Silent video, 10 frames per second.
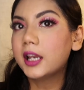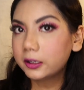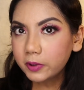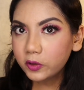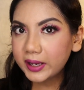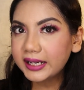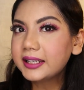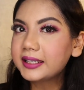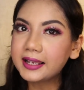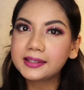Let me
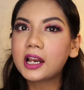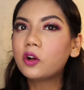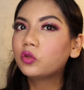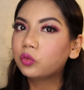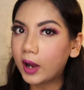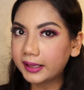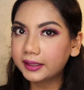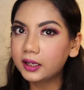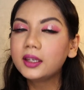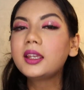quickly test out
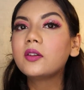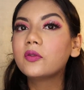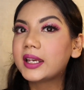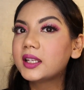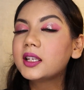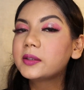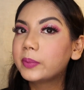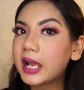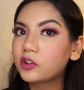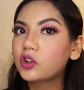one thing, whether these
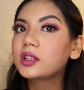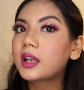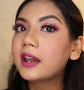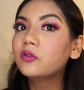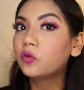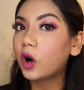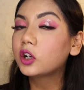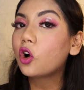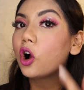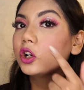blushes can
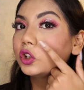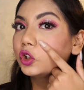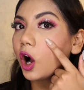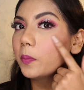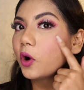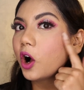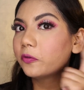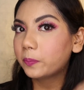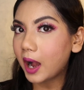work on top of